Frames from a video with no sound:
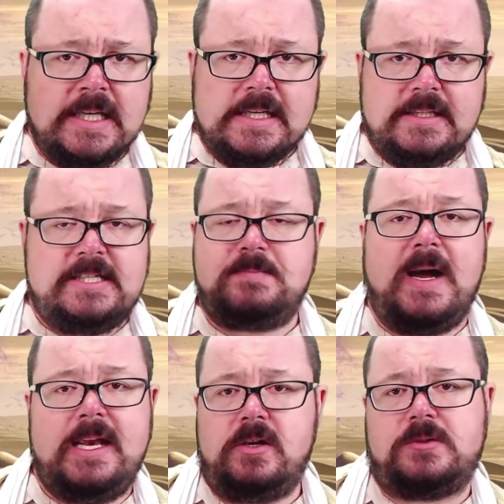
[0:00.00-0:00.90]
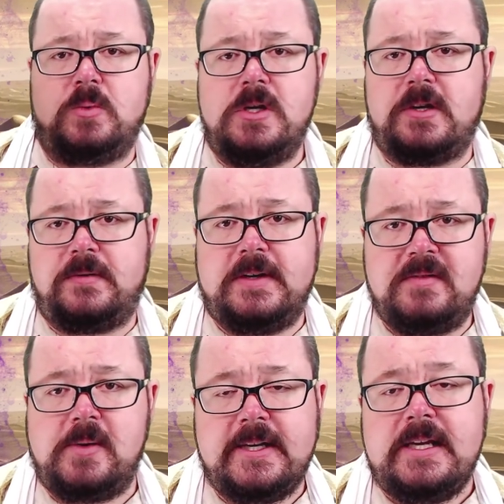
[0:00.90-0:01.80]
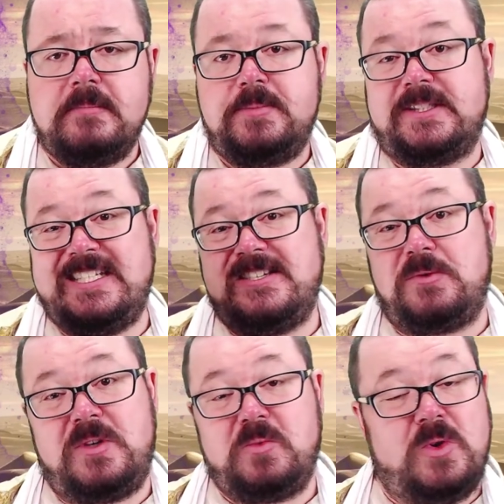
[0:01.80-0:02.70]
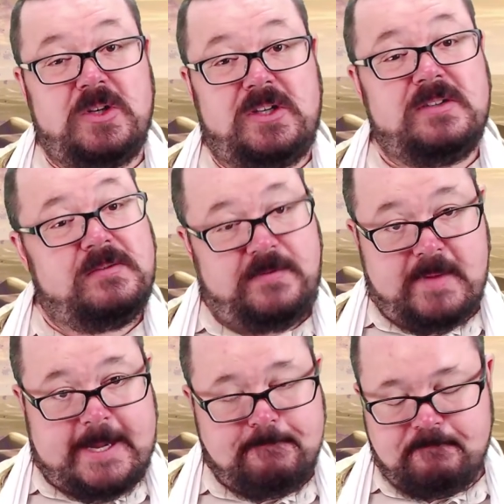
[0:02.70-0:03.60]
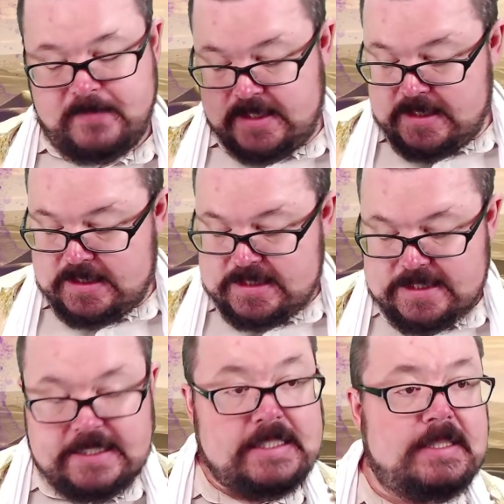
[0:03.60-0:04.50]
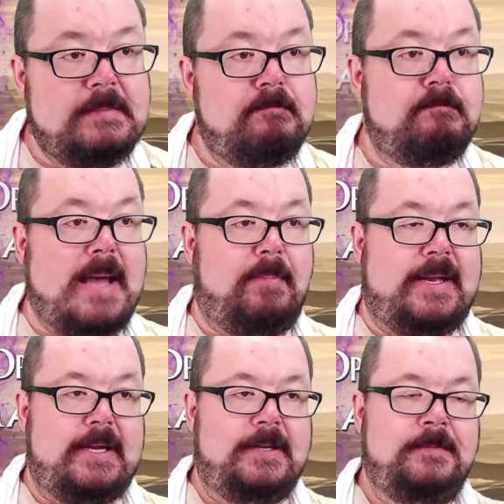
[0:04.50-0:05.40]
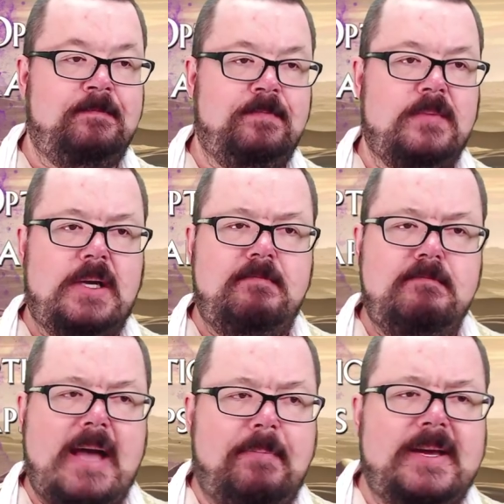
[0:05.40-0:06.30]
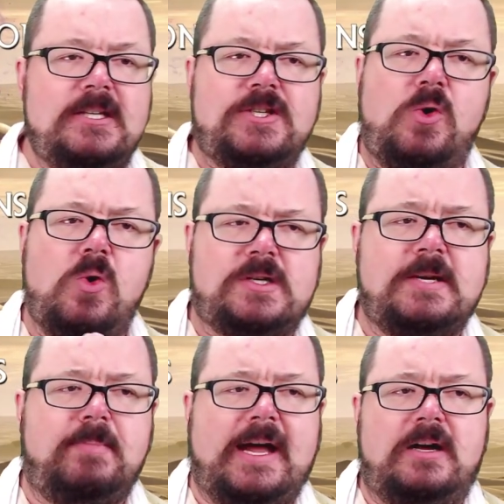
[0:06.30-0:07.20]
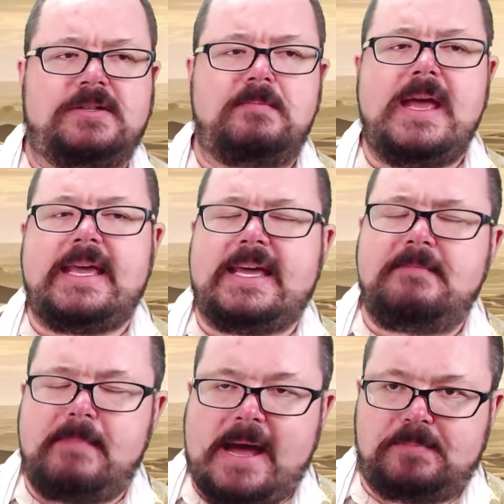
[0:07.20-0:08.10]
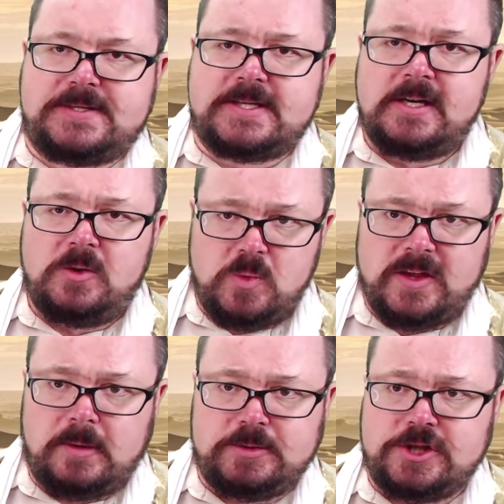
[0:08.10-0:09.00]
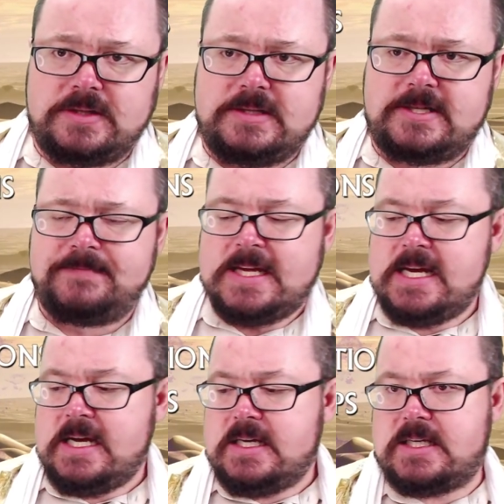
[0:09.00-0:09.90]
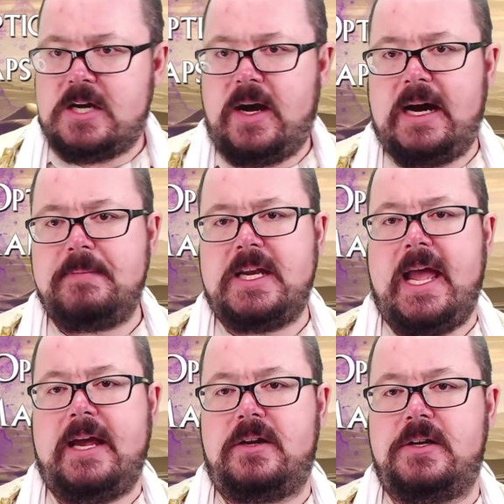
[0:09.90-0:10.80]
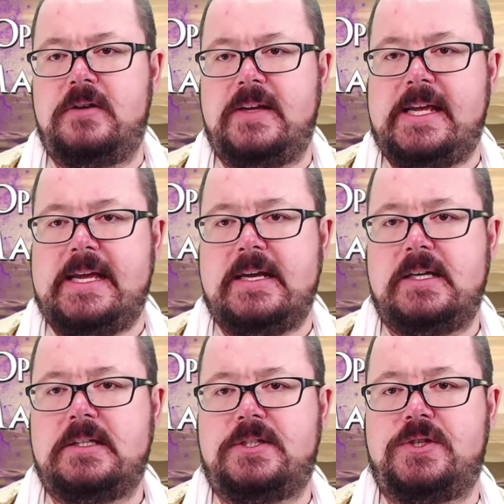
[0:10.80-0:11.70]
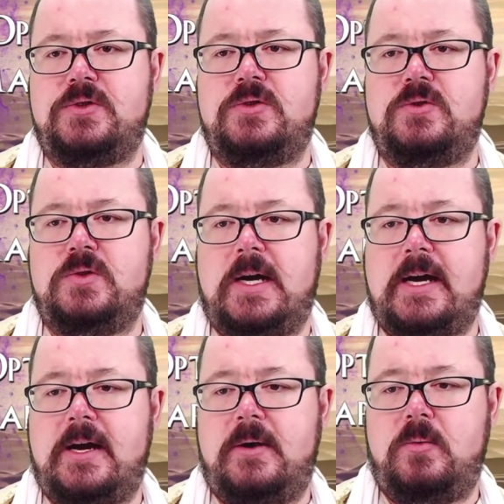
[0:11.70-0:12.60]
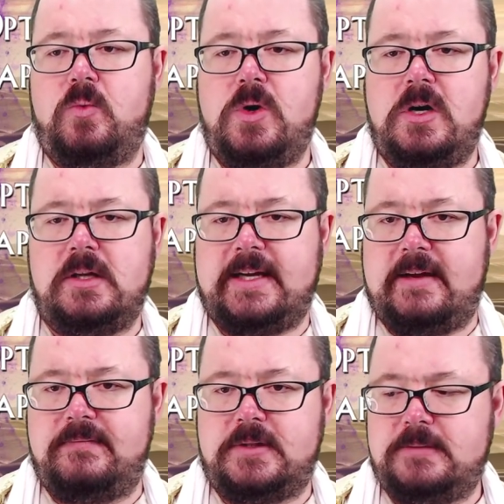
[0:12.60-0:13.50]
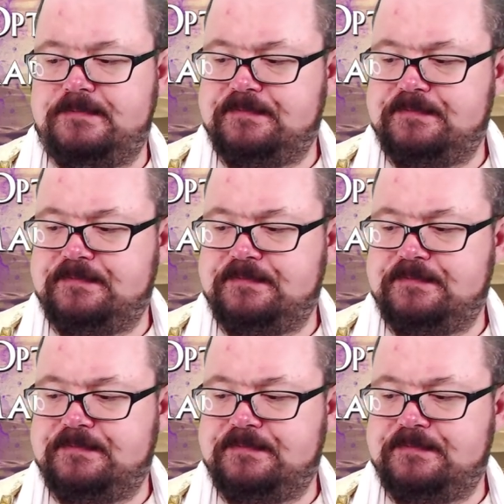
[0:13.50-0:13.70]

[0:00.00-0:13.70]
these might not work for everybody, but these are what work for me. Mapping. Mapping talks about making maps with options. So I'm going to head on over here to uh, World Anvil